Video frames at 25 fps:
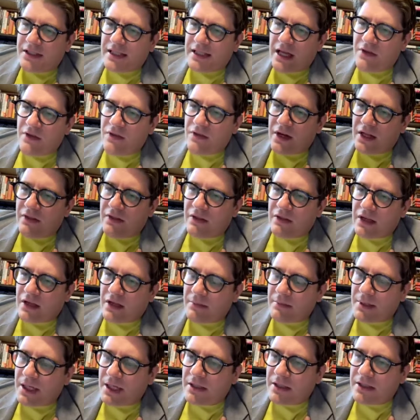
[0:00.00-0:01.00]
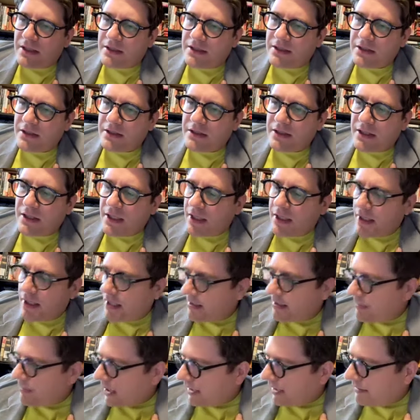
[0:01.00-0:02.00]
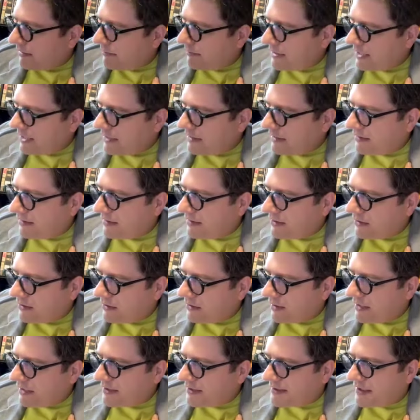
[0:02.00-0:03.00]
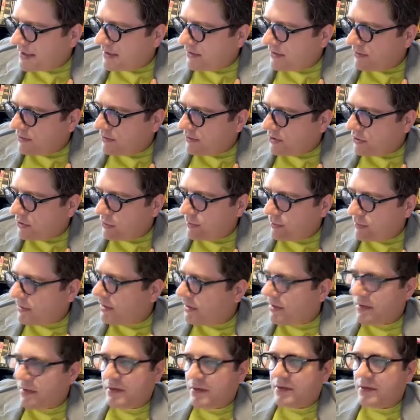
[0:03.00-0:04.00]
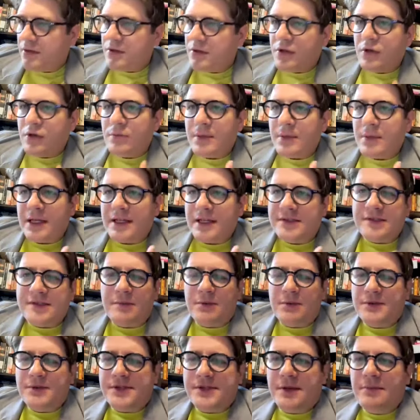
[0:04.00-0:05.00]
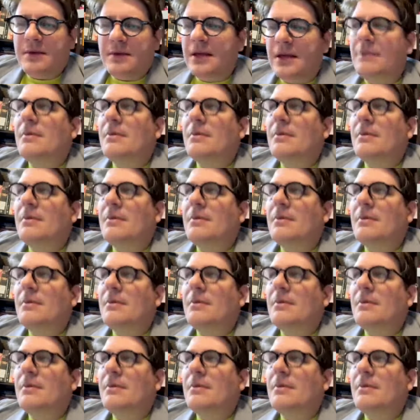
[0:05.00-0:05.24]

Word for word: Now that I think about it, it might have been the is the new human humanism or something.